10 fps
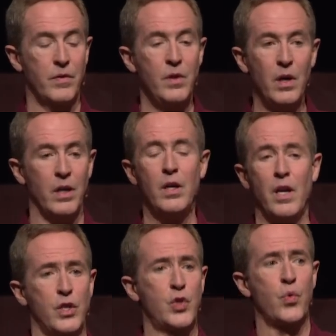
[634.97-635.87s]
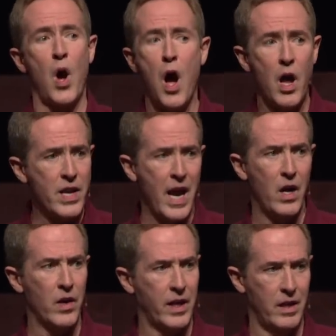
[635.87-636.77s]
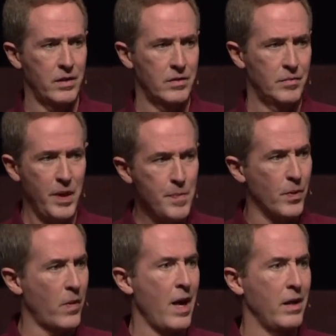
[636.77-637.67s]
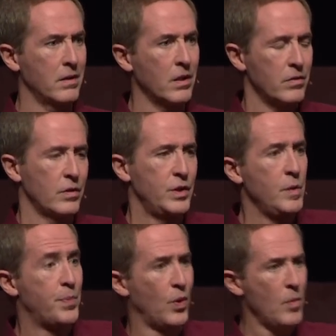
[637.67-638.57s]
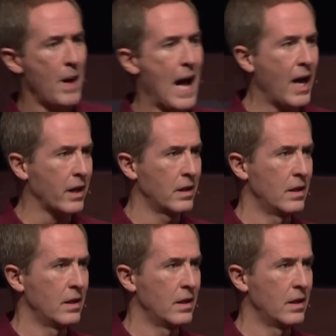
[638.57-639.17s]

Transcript: not drawn to arrogant people, right? Don't you pull back?